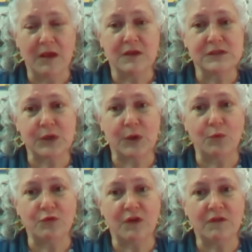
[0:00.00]
So
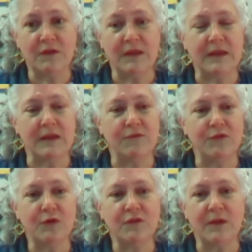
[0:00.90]
just like if
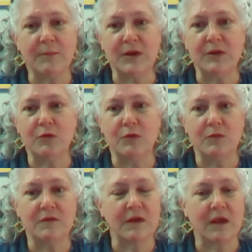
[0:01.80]
you're somebody who
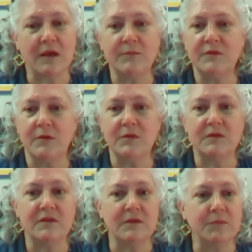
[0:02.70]
is like, I'm so at
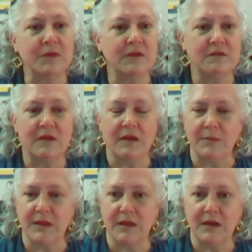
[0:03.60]
sea, please tell
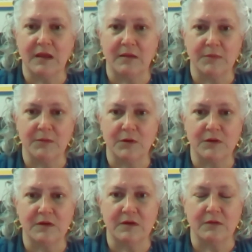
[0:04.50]
me and help me what
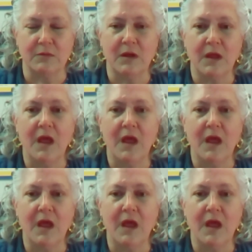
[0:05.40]
to do.